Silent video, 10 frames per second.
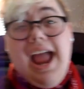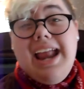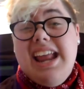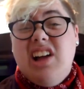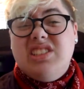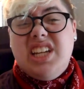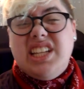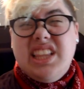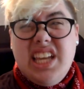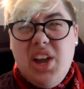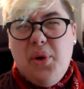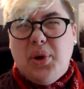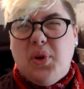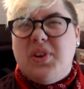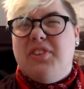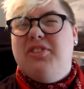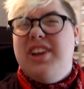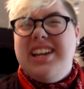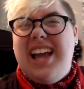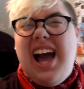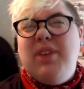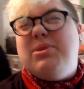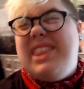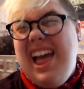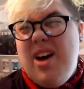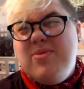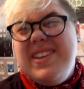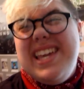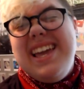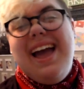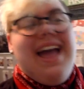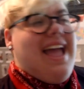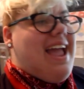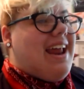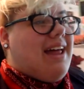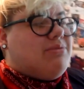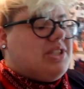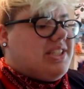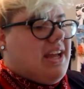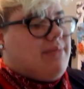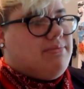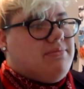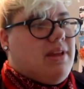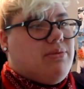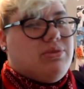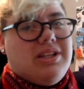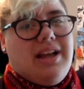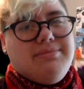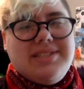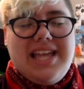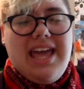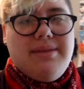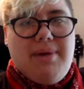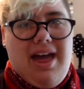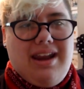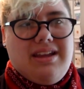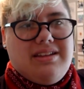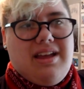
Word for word: And LJ and Leo are going to VidCon without me, and I'm just I'm I'm real I'm sad about it.